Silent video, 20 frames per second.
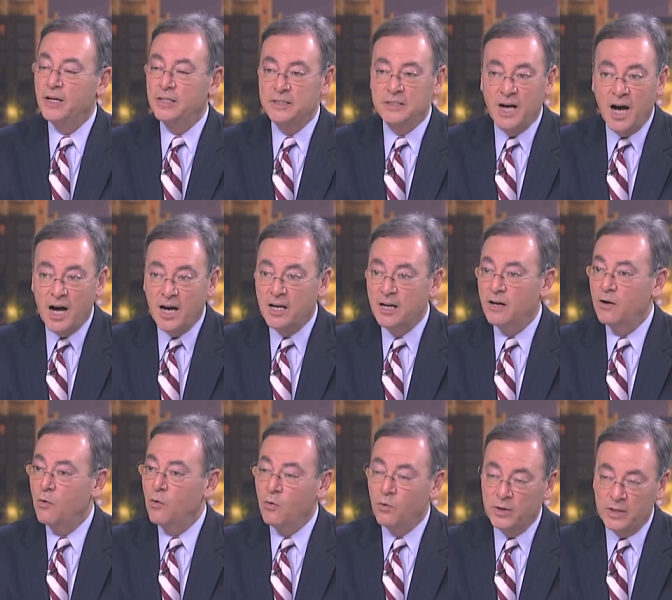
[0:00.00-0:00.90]

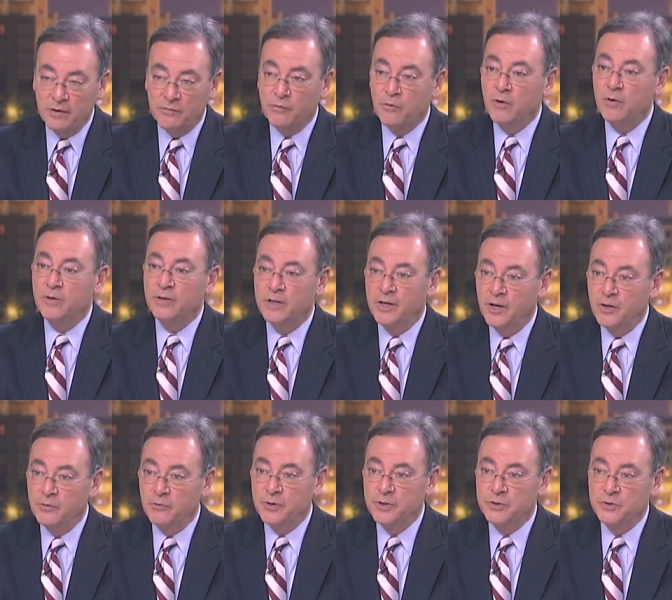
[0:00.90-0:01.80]
DACA or whatever the
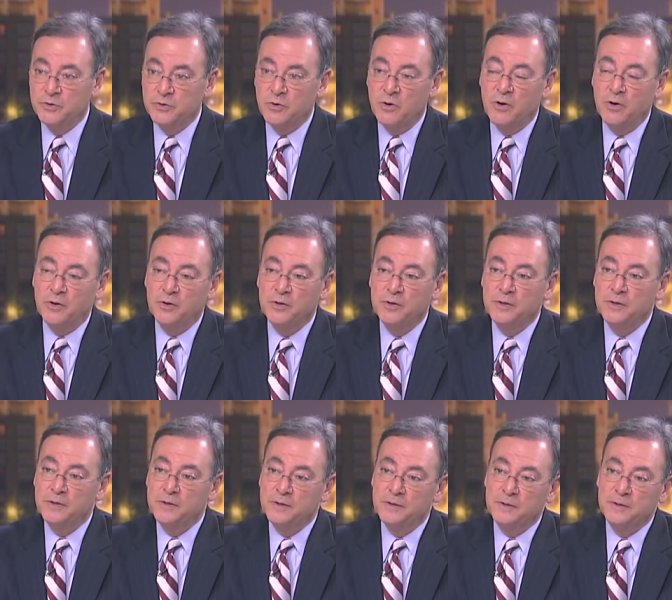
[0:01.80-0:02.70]
other issues are. Well, I,
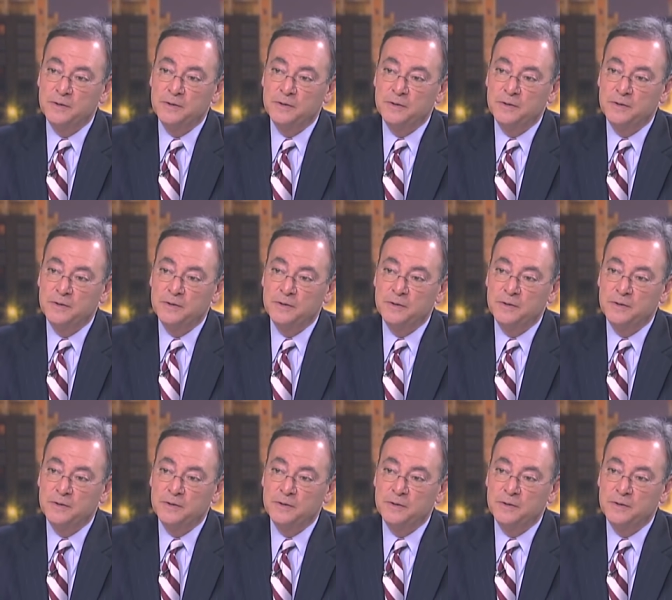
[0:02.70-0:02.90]
I, think we're going to